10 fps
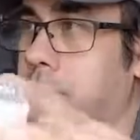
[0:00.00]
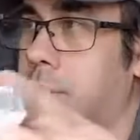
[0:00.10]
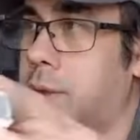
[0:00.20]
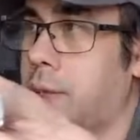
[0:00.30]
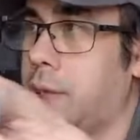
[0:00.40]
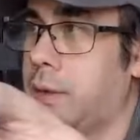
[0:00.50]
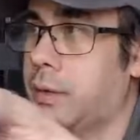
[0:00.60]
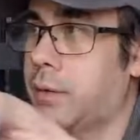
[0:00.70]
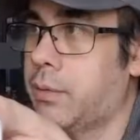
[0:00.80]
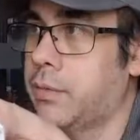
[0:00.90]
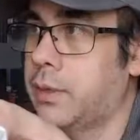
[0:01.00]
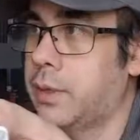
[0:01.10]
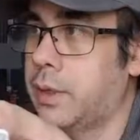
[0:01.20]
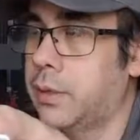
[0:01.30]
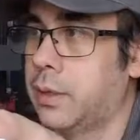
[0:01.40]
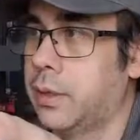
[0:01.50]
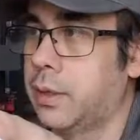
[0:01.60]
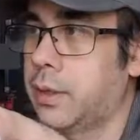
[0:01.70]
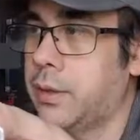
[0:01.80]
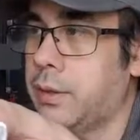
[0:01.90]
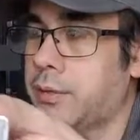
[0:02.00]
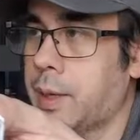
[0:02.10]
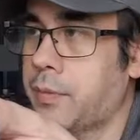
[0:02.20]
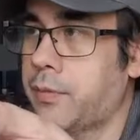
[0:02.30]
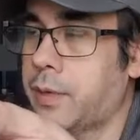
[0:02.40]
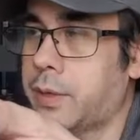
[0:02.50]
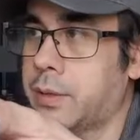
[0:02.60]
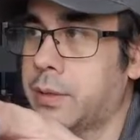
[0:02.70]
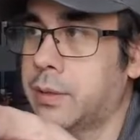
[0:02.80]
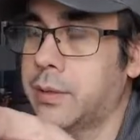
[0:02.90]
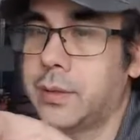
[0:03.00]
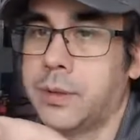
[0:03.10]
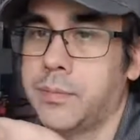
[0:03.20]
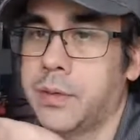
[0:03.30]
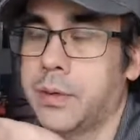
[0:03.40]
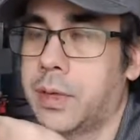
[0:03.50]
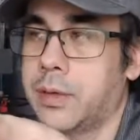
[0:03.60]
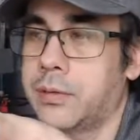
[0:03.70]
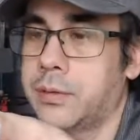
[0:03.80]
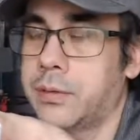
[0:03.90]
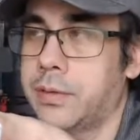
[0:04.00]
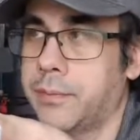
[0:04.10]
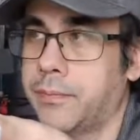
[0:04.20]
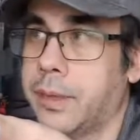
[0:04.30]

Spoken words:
The glare, always the glare. These type of computer consoles,